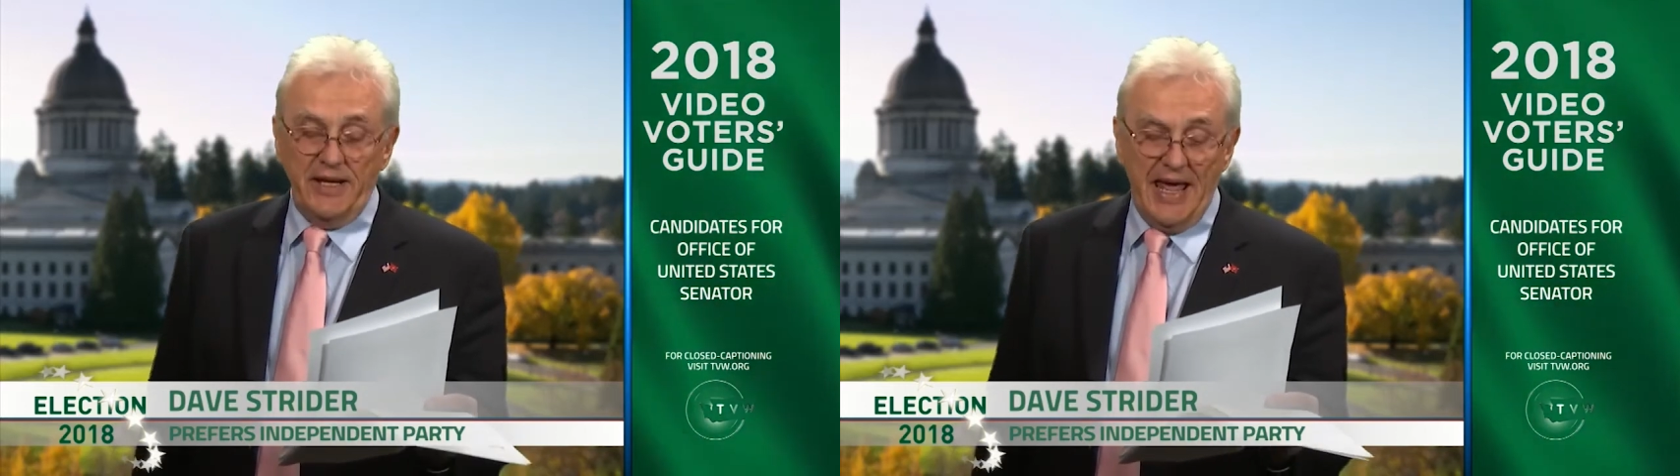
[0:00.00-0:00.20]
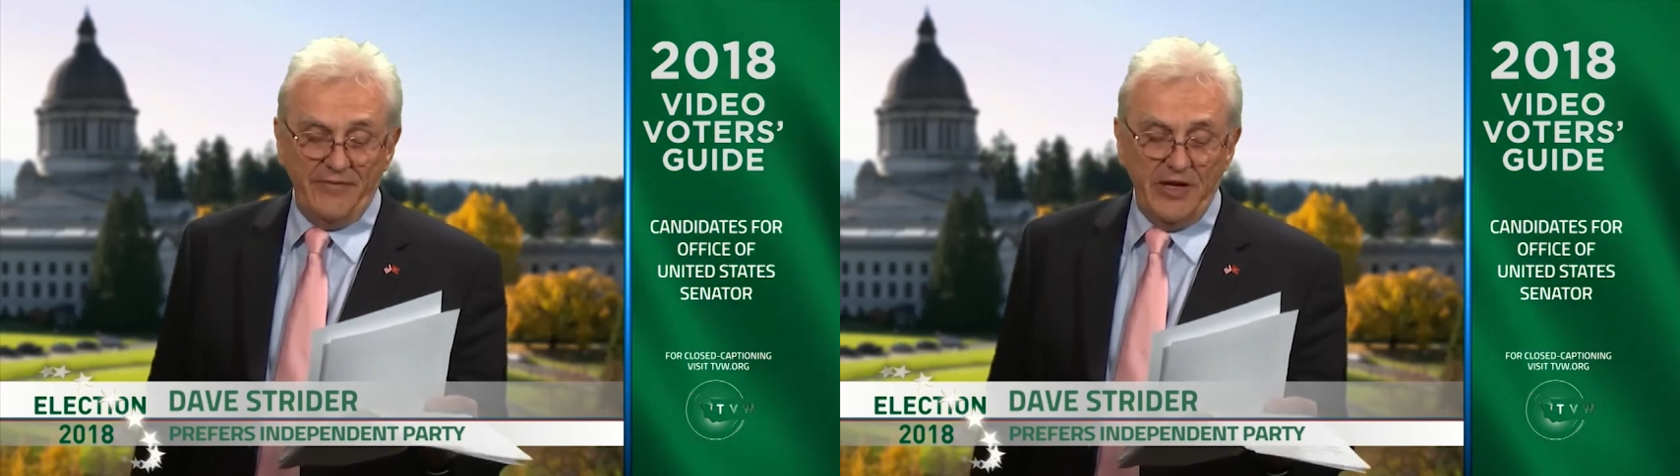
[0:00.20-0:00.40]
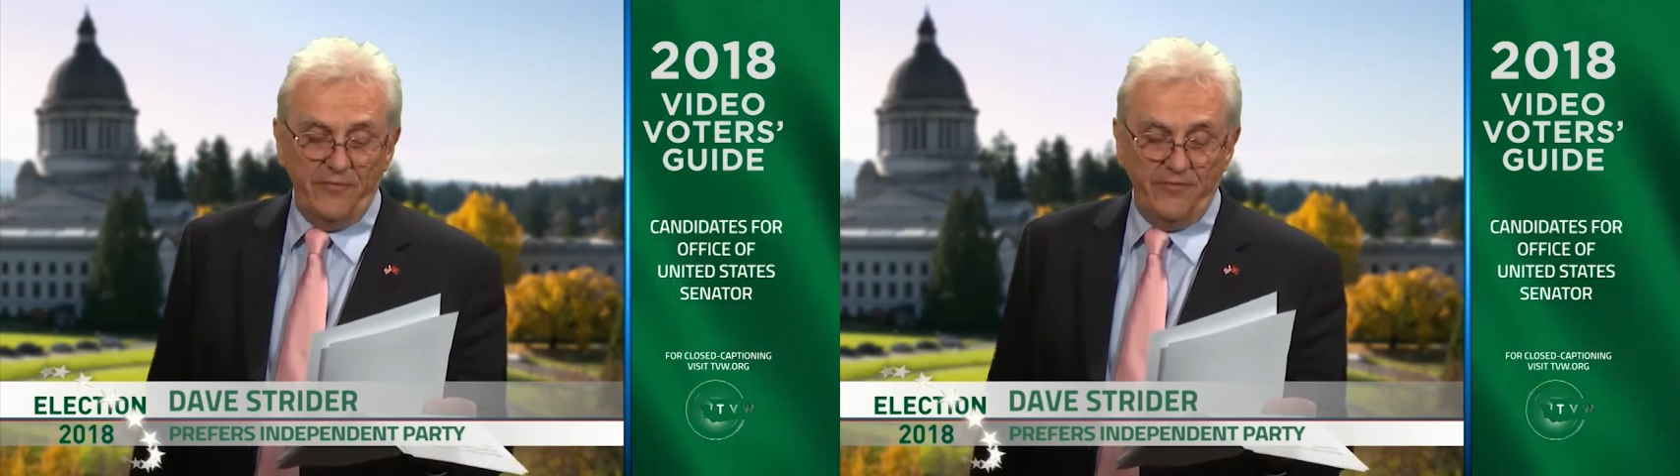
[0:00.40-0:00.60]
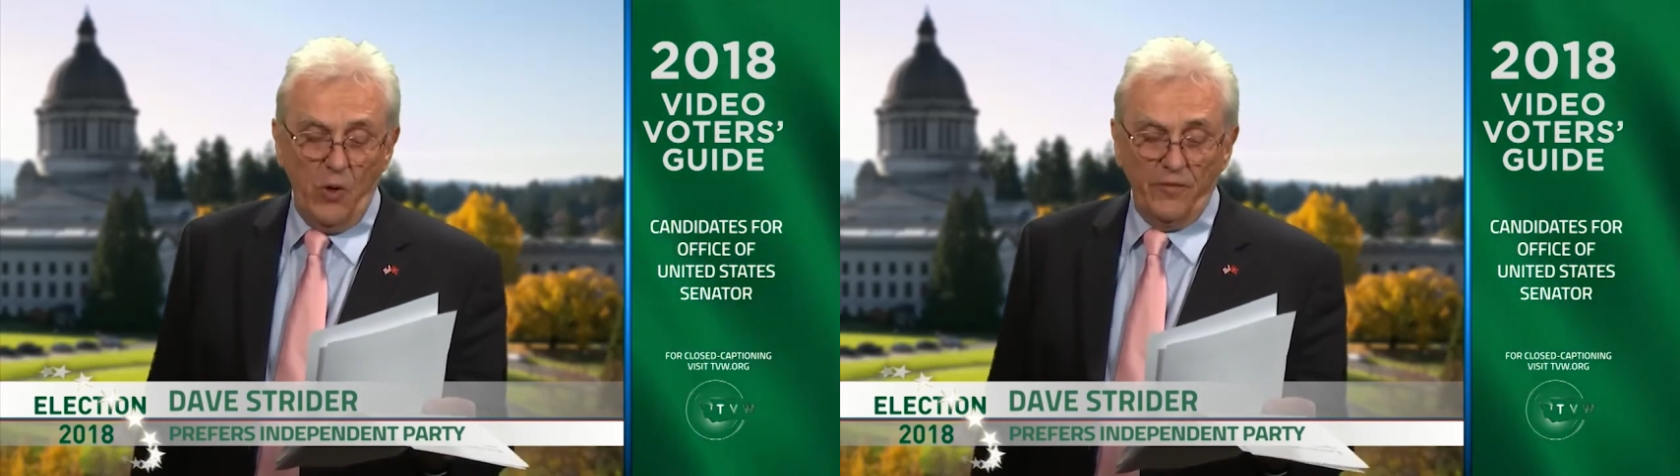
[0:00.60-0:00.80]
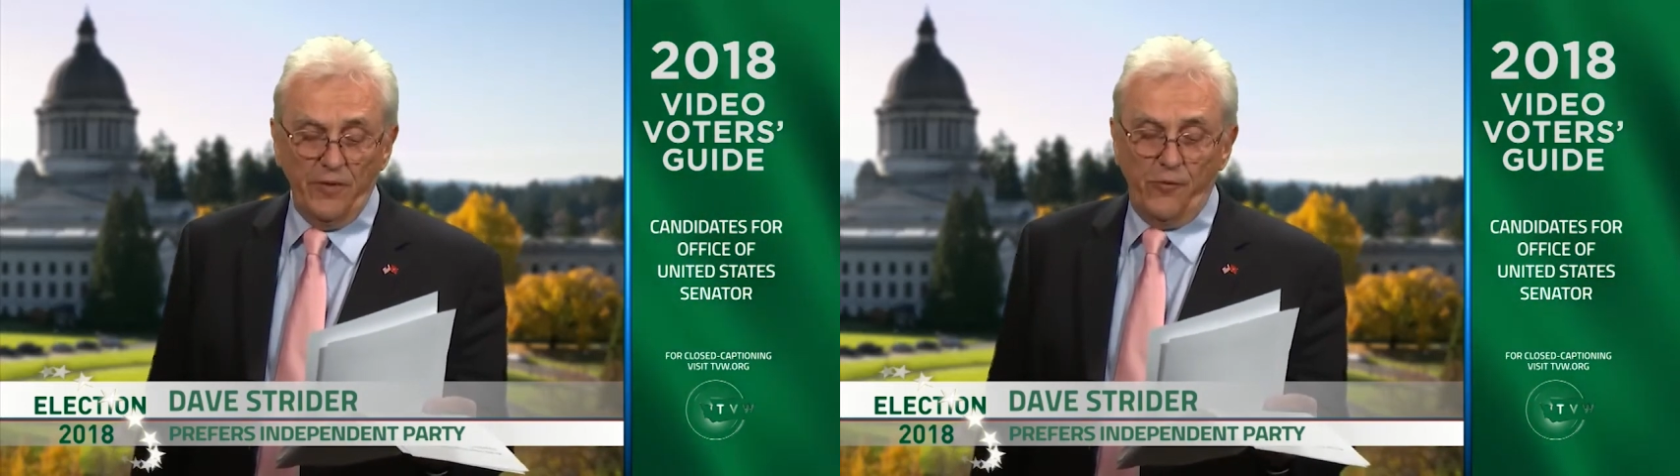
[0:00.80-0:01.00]
having
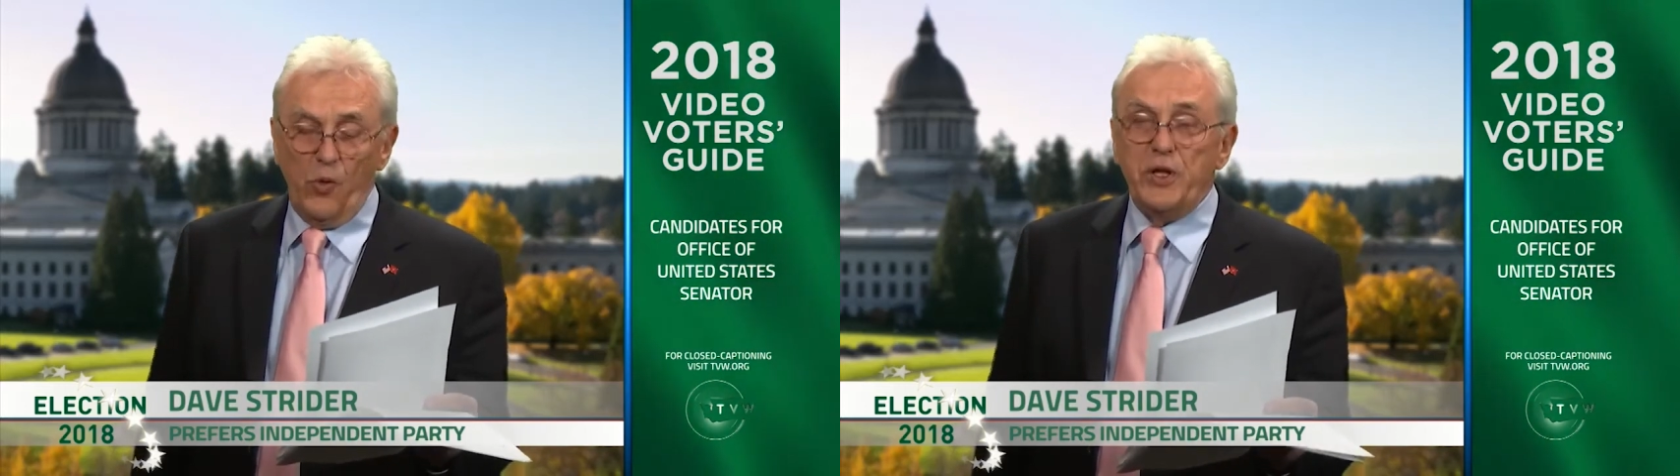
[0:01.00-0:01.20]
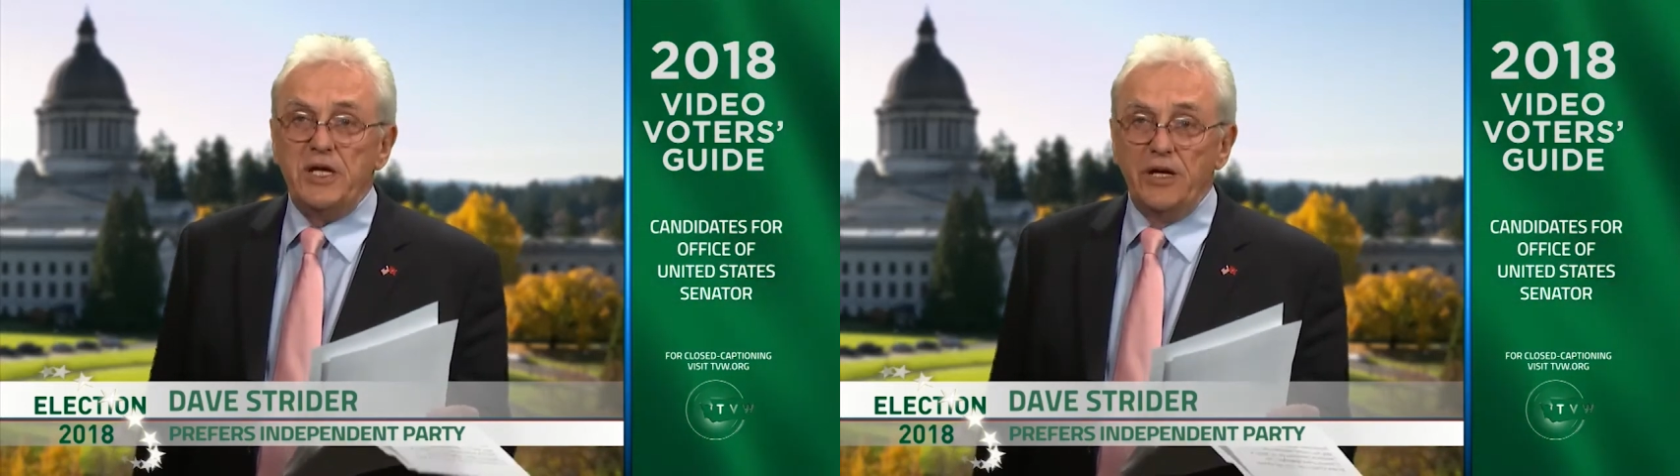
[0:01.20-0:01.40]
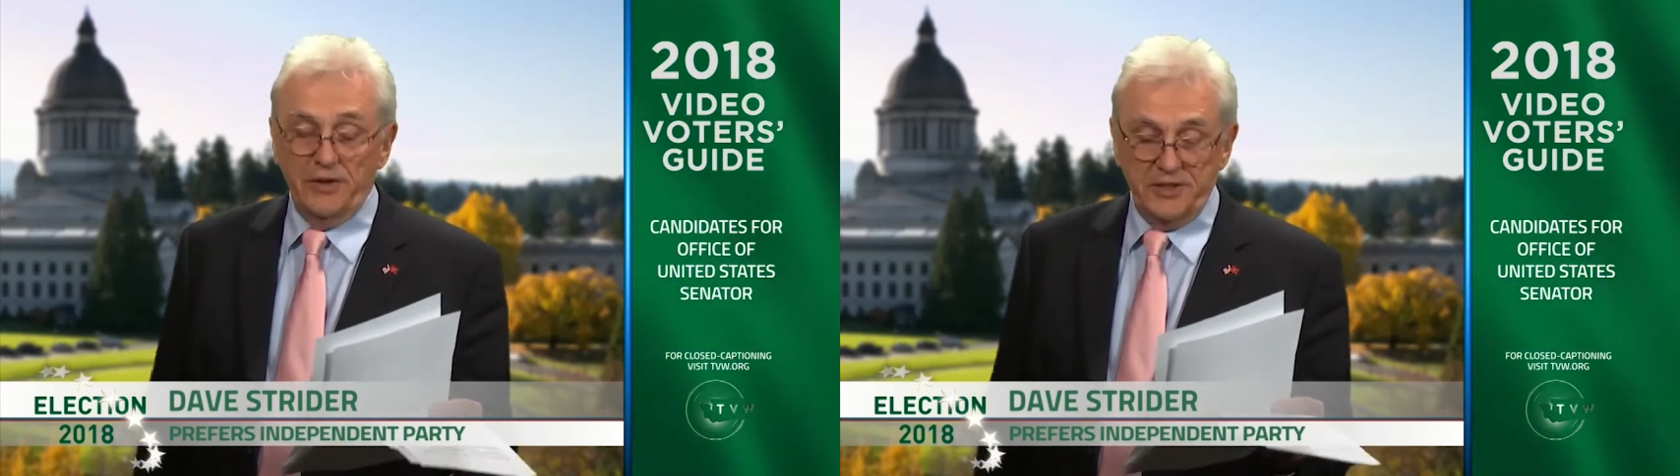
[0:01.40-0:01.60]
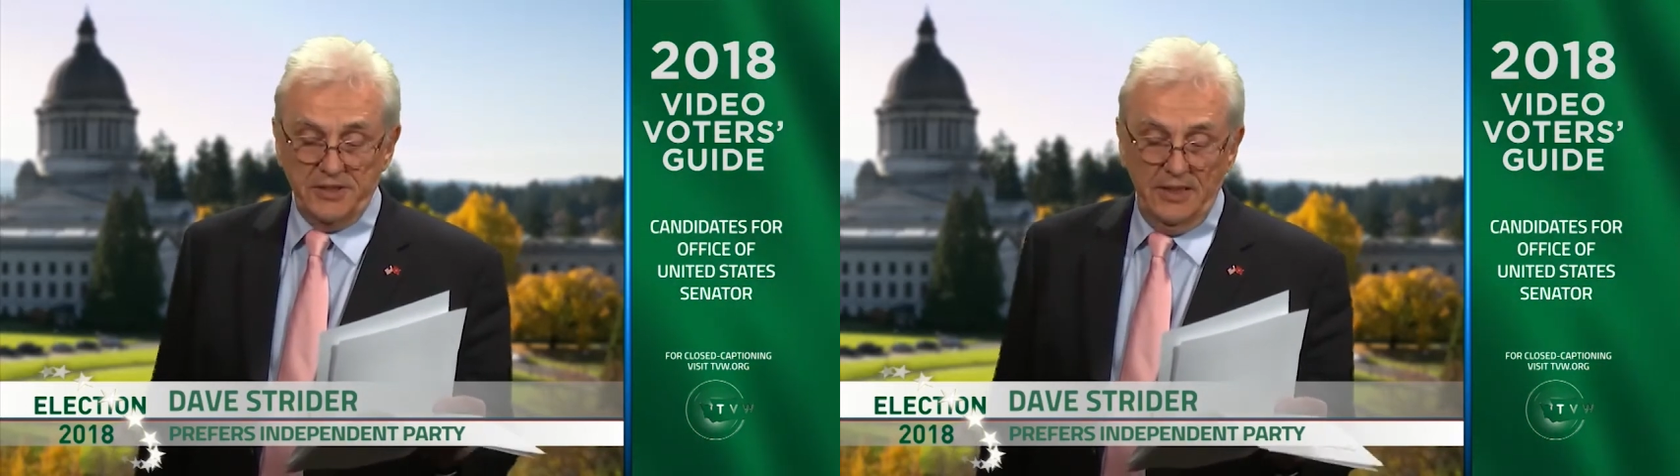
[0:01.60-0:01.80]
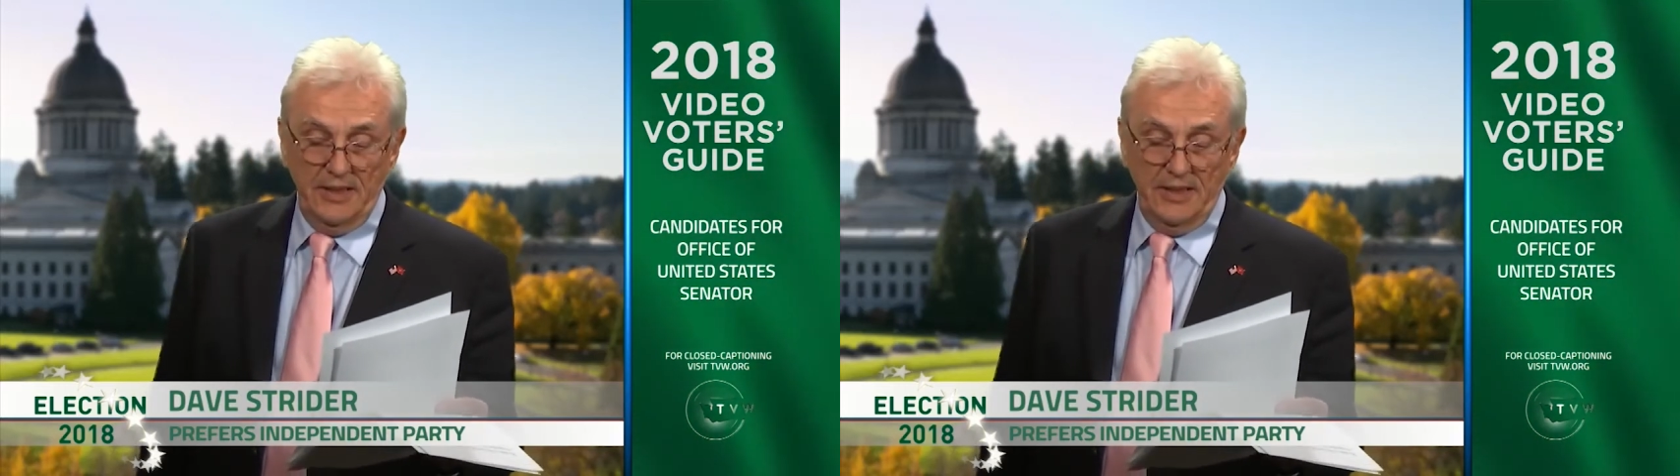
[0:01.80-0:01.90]
over 40 years,